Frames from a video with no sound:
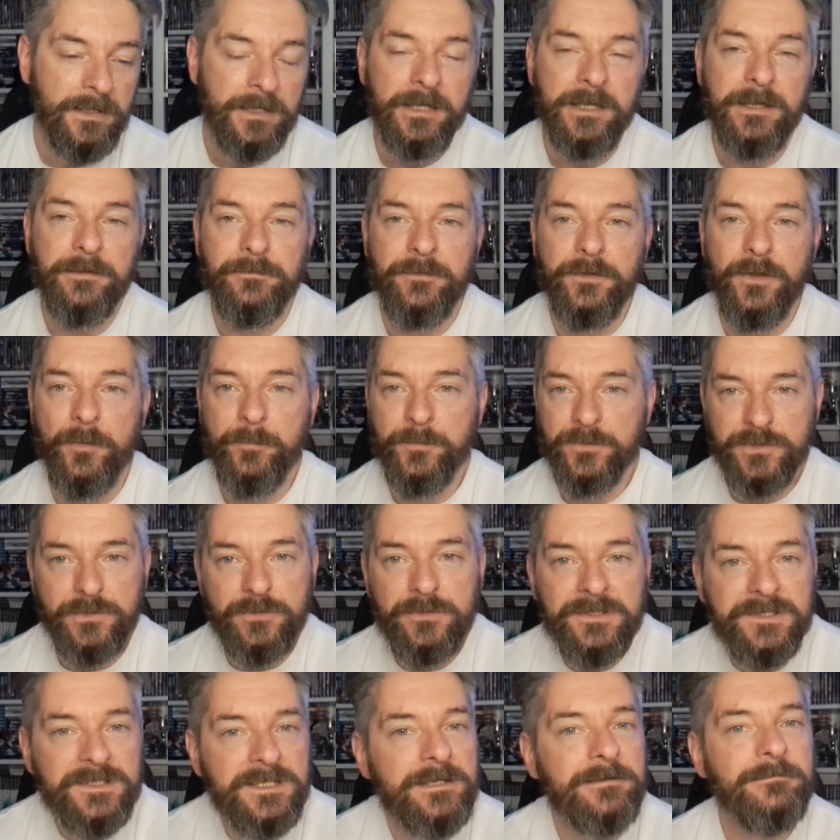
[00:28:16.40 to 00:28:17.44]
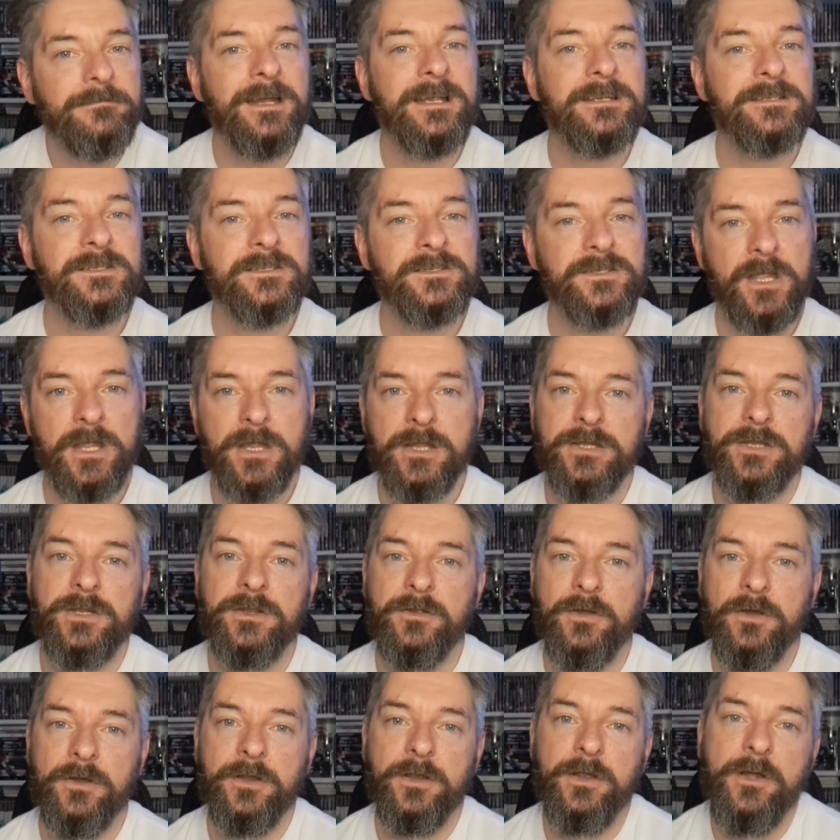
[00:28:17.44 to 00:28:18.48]
If the opportunity arises,
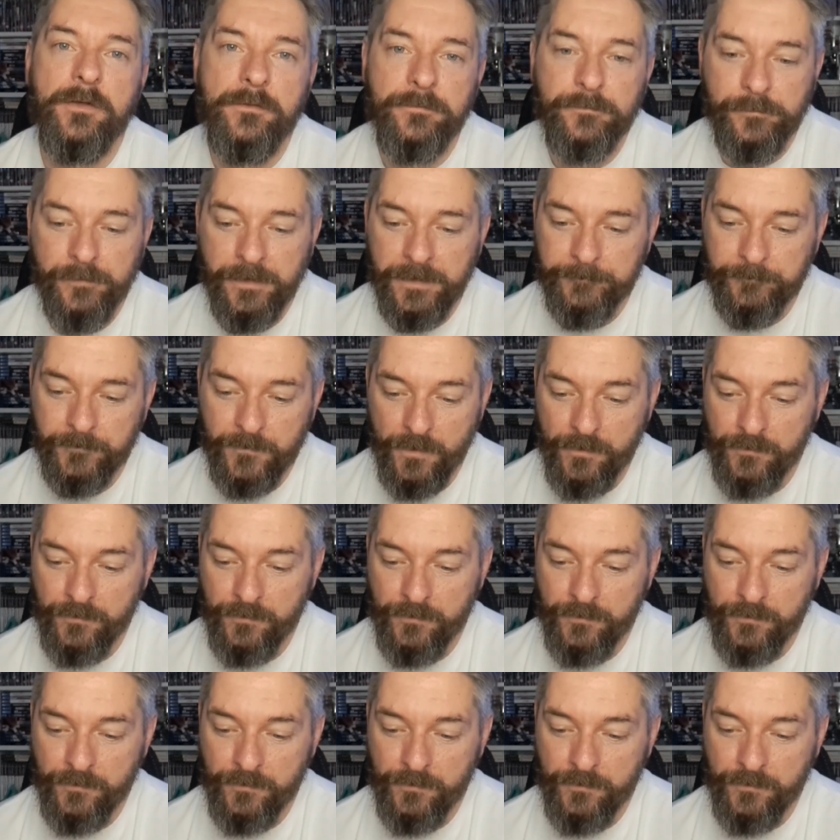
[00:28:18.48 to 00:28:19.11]
you got to go for it.